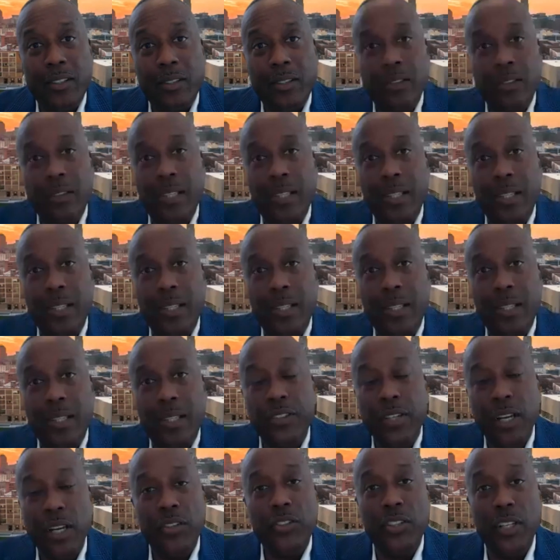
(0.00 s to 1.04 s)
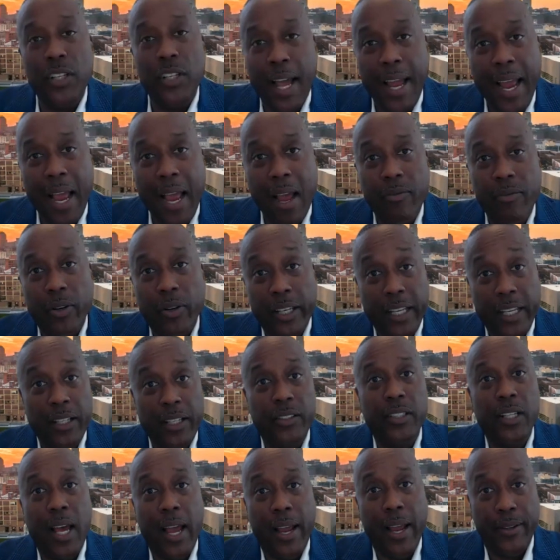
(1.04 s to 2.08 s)
the conversation I have with kids in
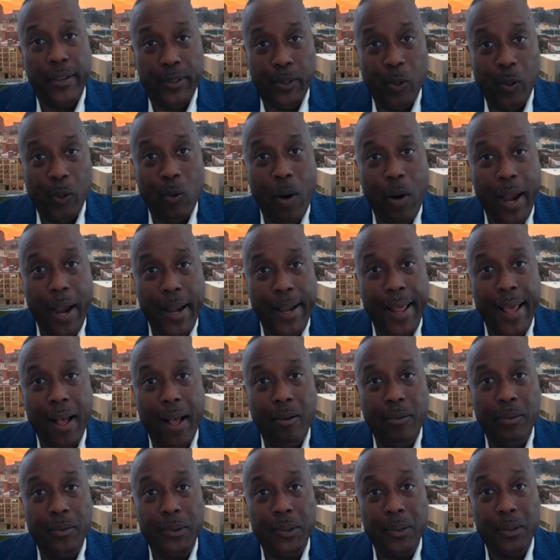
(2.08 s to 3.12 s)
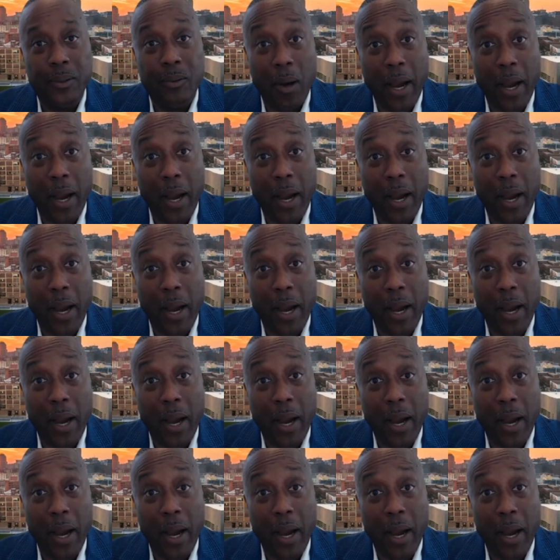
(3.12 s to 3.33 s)
high school right now, right?